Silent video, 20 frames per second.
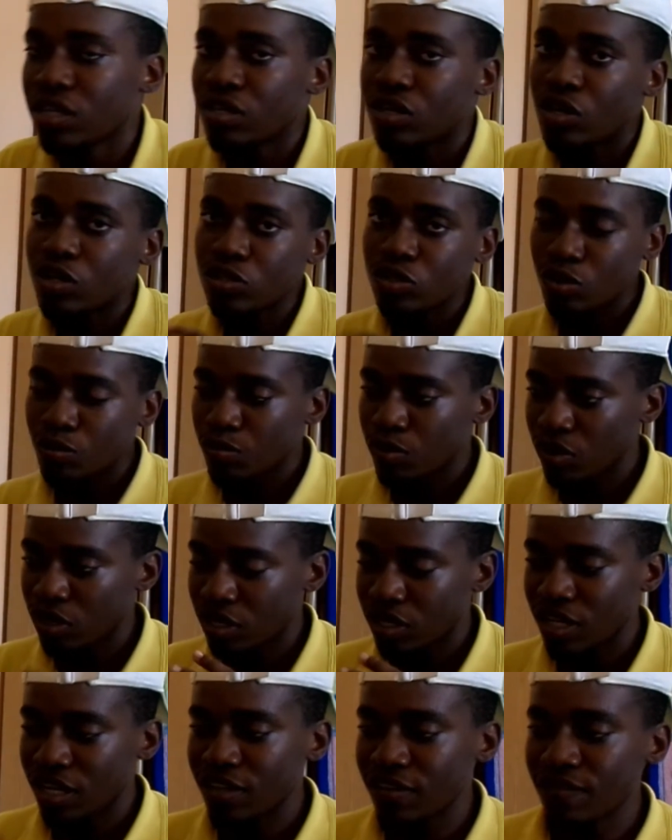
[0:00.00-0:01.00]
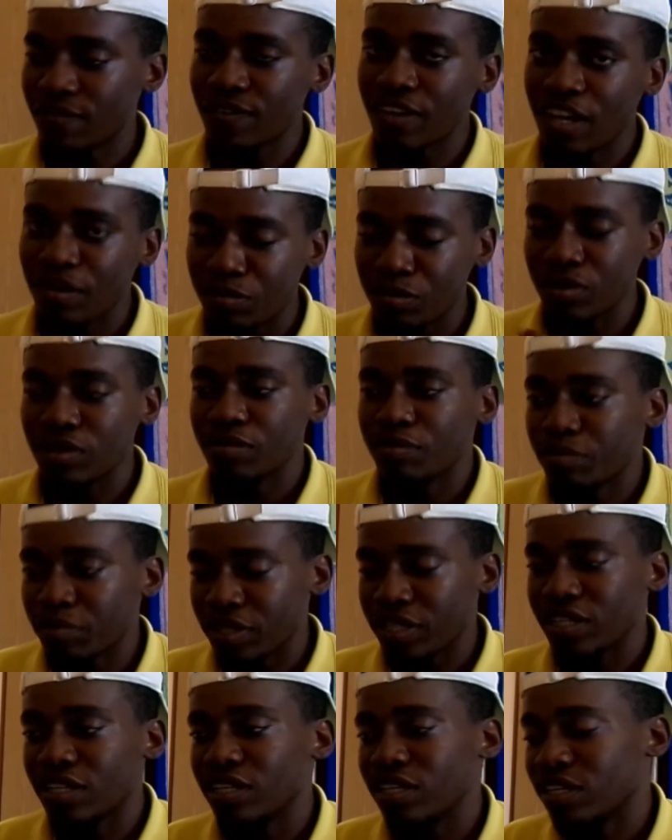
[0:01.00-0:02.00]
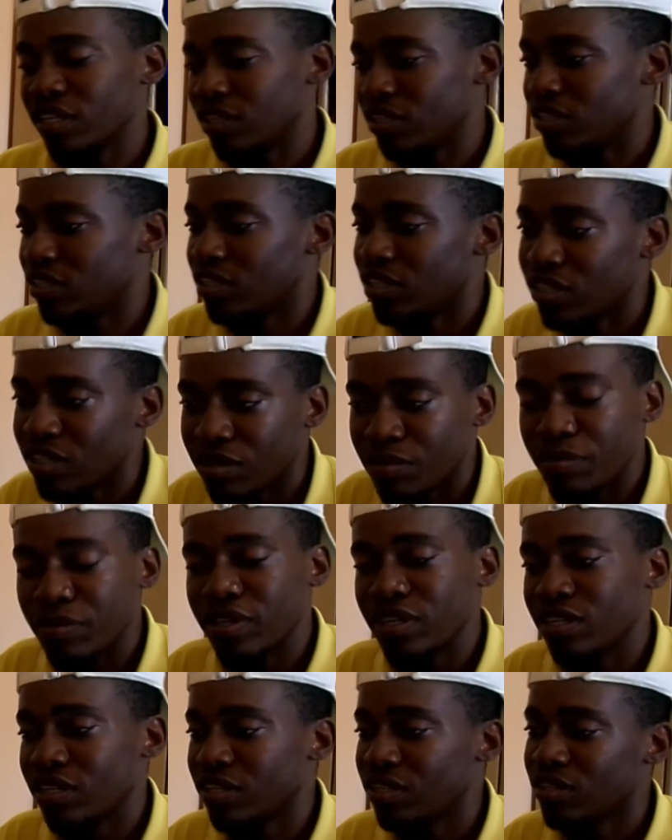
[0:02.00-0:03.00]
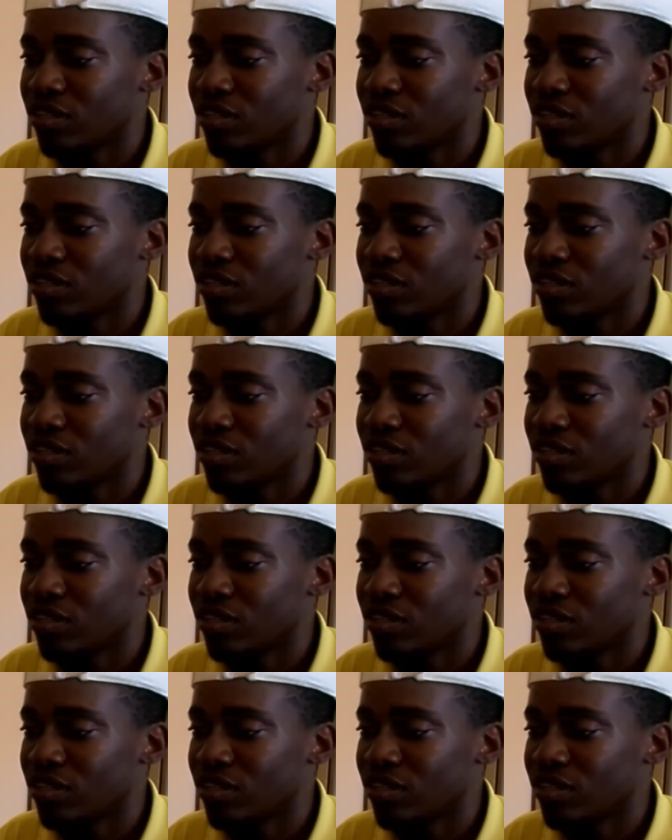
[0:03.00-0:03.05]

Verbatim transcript: Also important another the vibe to the beat and yeah, man.